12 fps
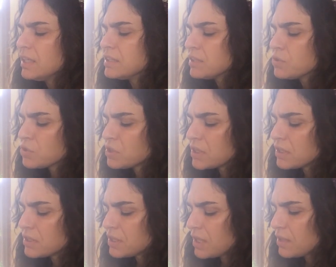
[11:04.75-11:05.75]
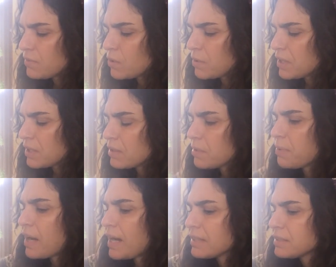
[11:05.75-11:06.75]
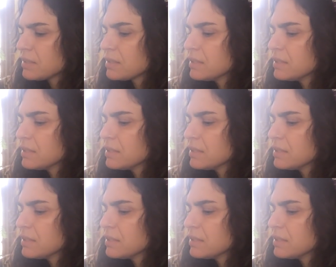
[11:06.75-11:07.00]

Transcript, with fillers: it's interesting. It's kind of going into the past.